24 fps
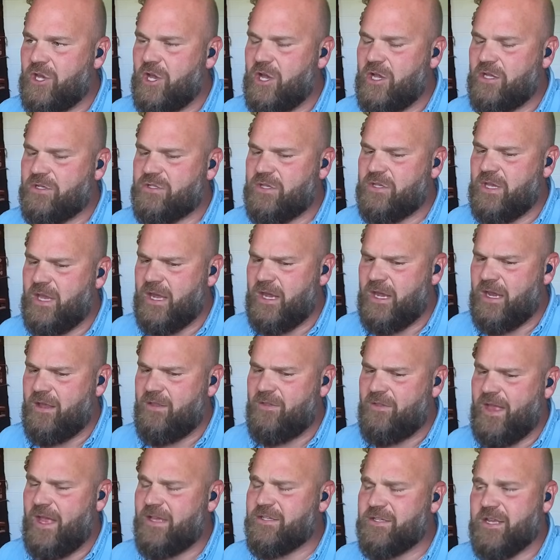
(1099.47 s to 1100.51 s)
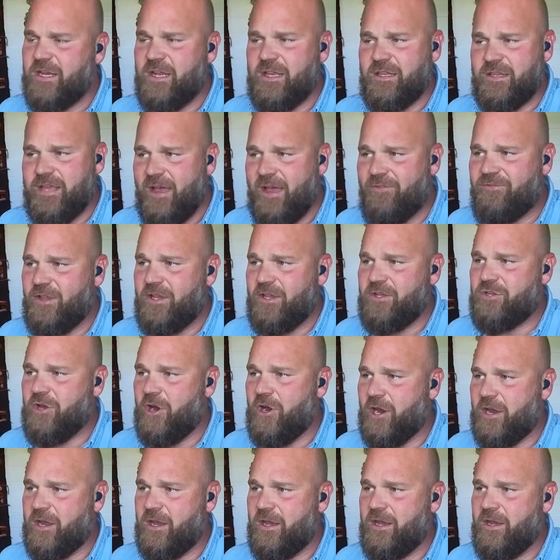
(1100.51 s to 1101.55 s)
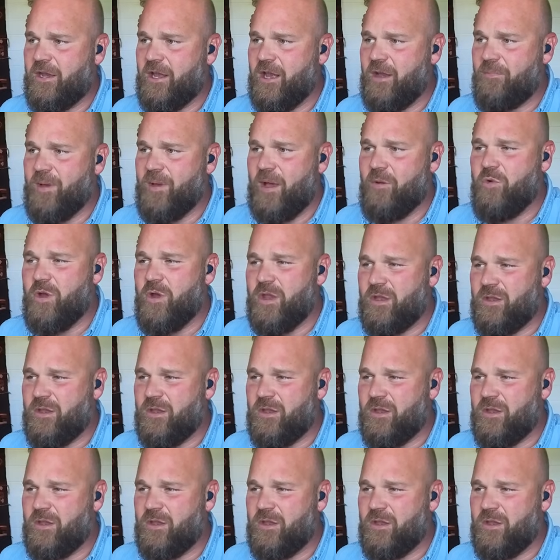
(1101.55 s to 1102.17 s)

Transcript: sauce in it. That's going to definitely darken it up. I